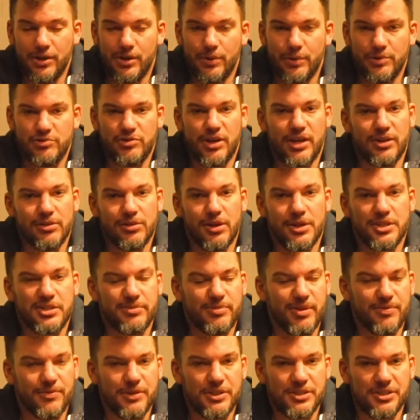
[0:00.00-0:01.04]
We try to launch them
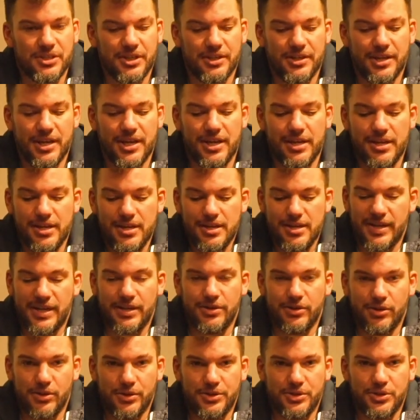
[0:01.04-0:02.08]
every Sunday, and it
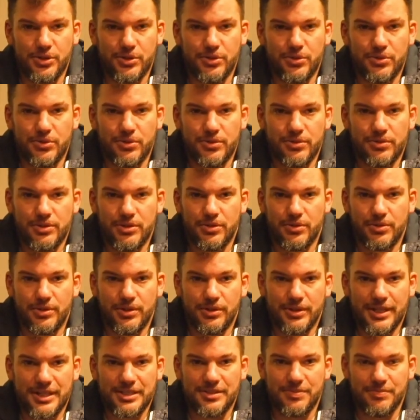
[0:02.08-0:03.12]
also
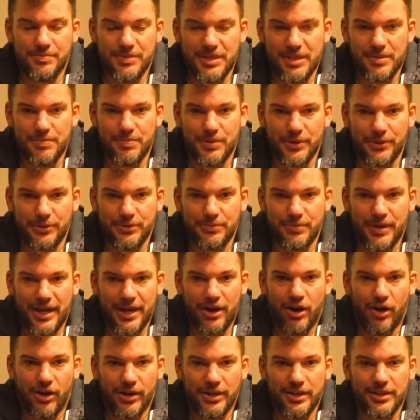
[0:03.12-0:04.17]
lets me build my
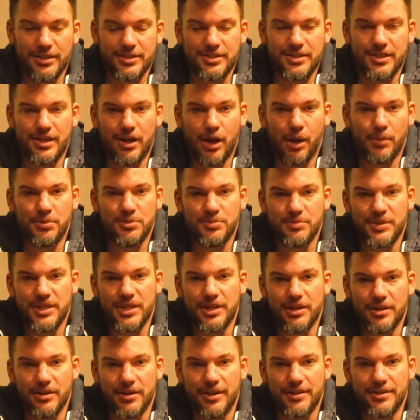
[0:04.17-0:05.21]
audience and helps me
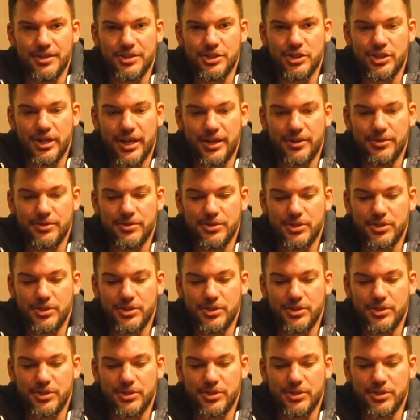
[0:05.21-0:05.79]
here on this channel.